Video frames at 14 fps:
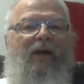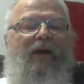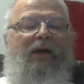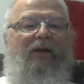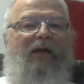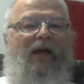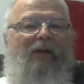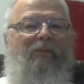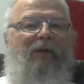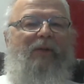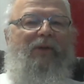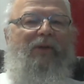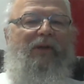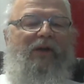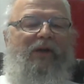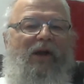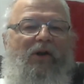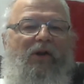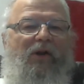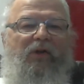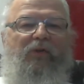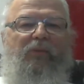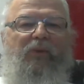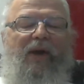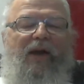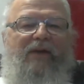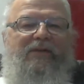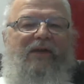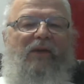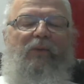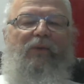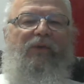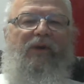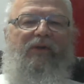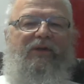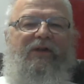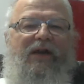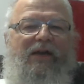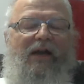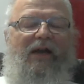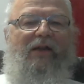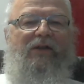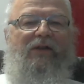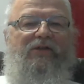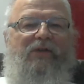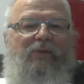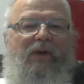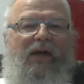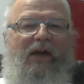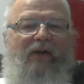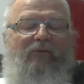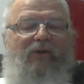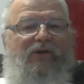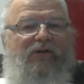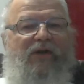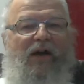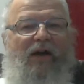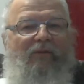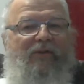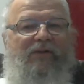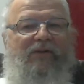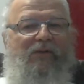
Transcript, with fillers: a lot of people in the articles were asking, with all the technology we have, which obviously